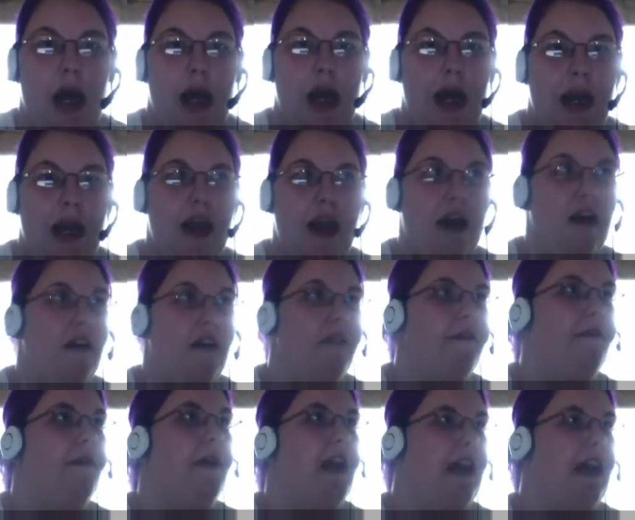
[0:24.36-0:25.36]
I
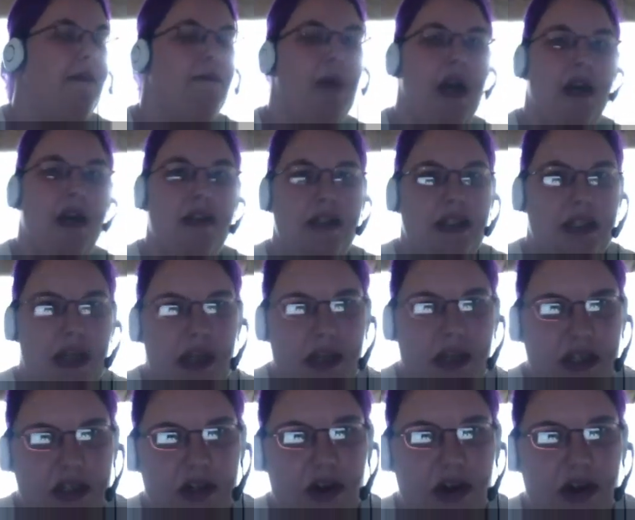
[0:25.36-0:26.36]
have a box city
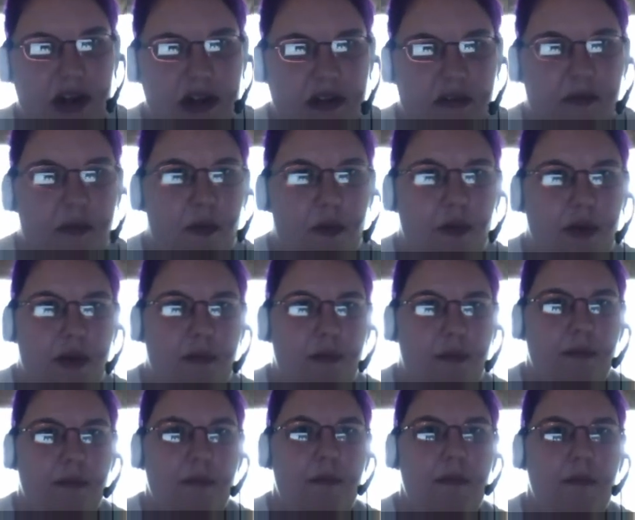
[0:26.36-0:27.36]
starting to
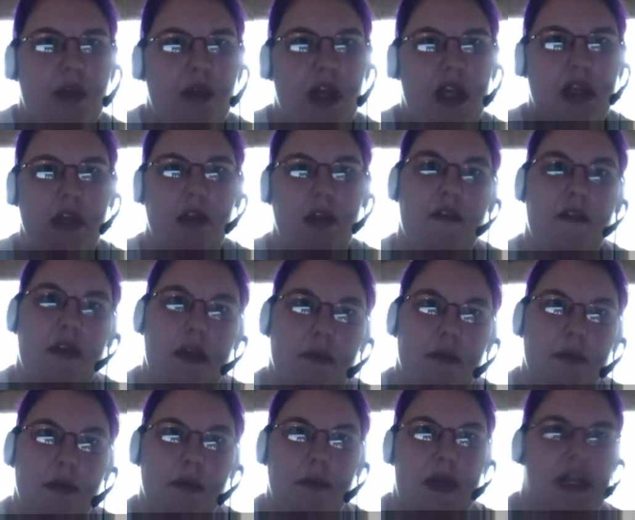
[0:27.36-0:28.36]
form in the living
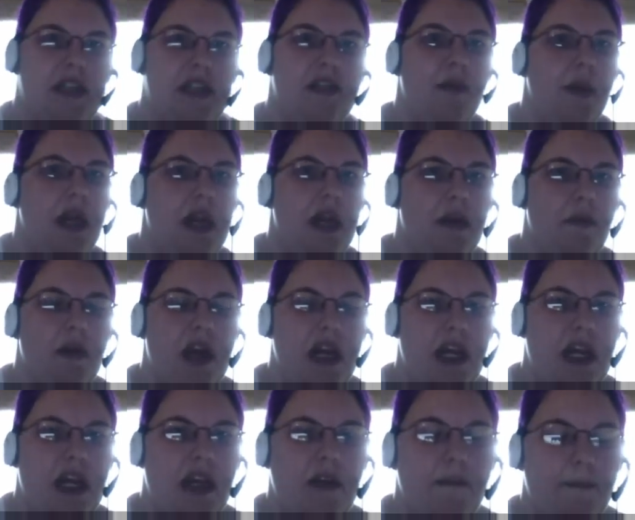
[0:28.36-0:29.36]
room because I'm getting
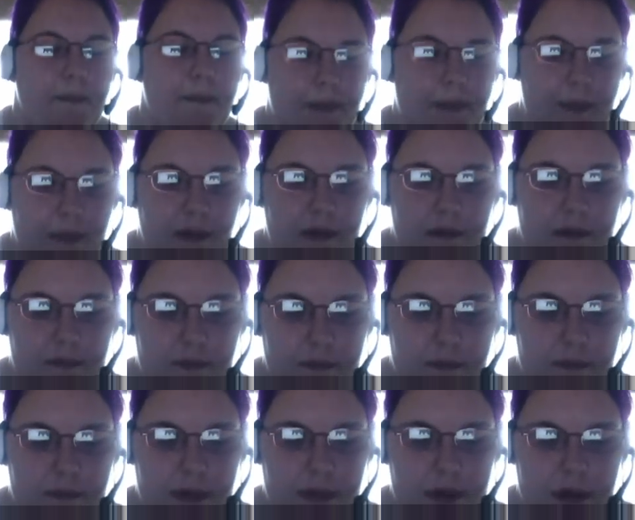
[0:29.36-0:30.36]
ready
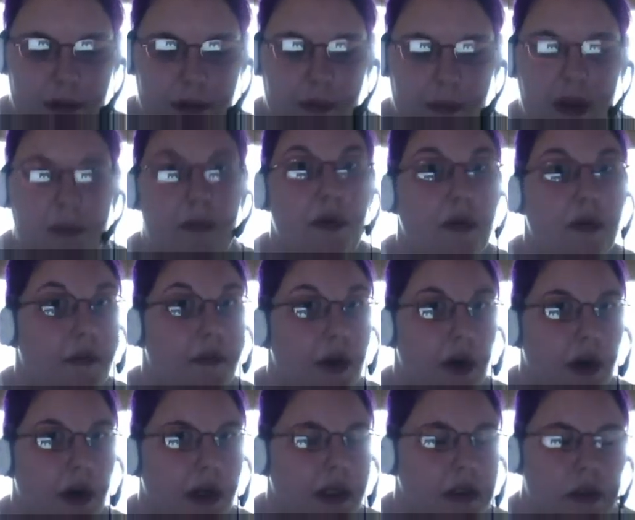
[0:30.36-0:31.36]
for my move to
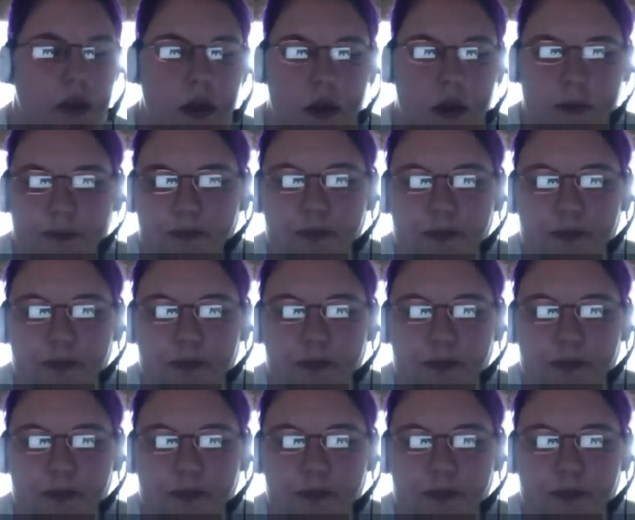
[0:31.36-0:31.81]
Arkansas.